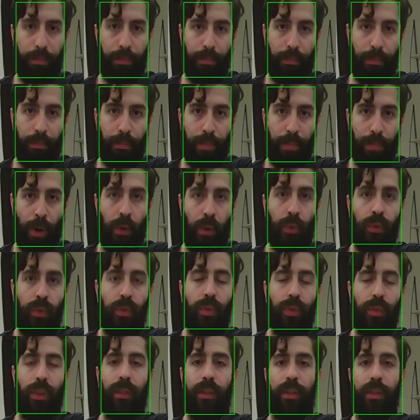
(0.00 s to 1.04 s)
bought
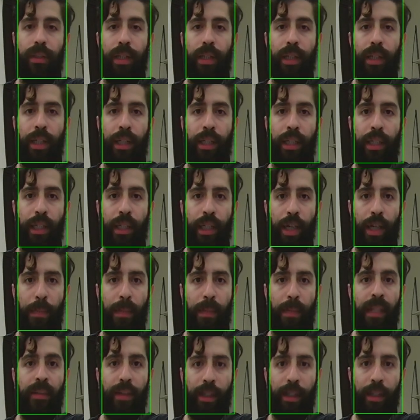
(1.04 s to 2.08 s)

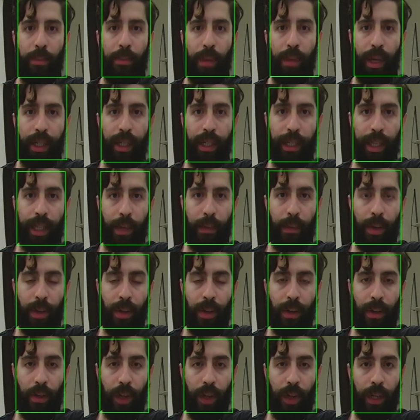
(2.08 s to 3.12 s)
built-in mic camera,
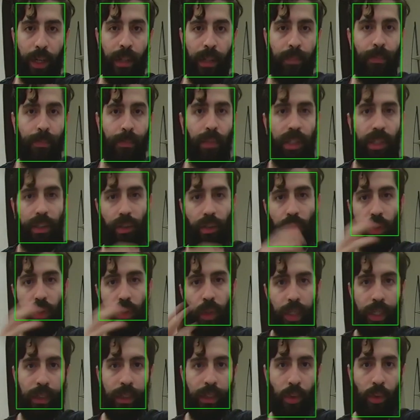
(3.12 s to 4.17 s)
okay, and you connect
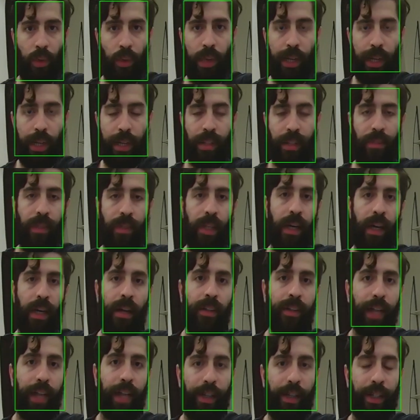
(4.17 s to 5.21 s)
it to the XBR
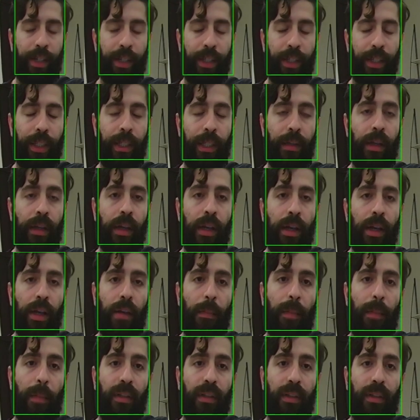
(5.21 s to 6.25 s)
directly,
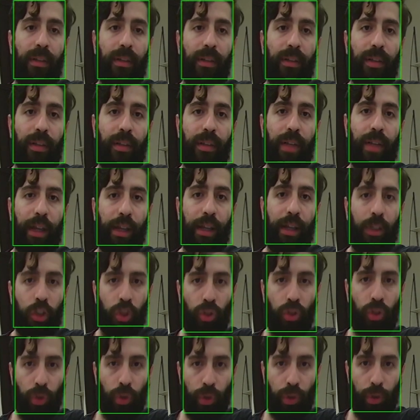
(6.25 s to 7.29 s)
but the
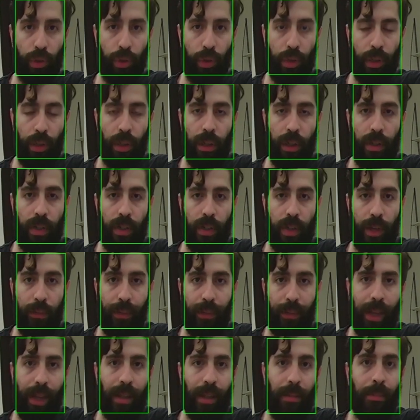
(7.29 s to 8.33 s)
issue,
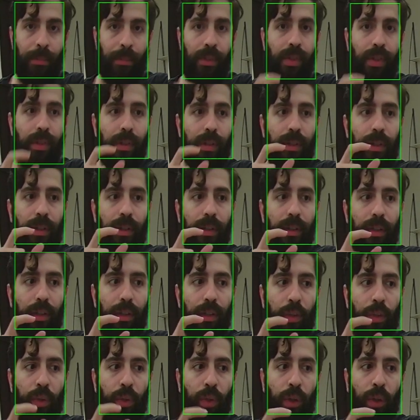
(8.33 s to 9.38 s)
sometimes you
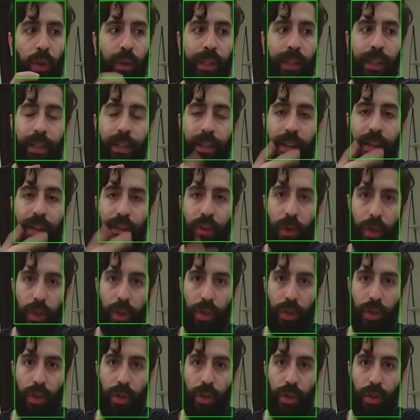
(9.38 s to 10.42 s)
don't hear the
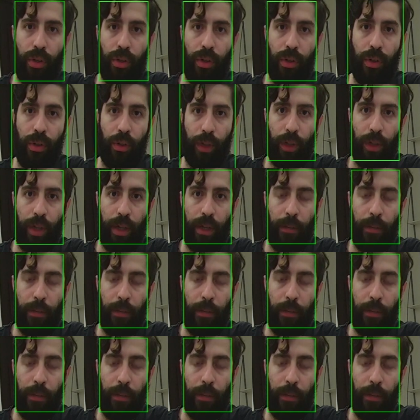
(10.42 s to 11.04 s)
voice, okay,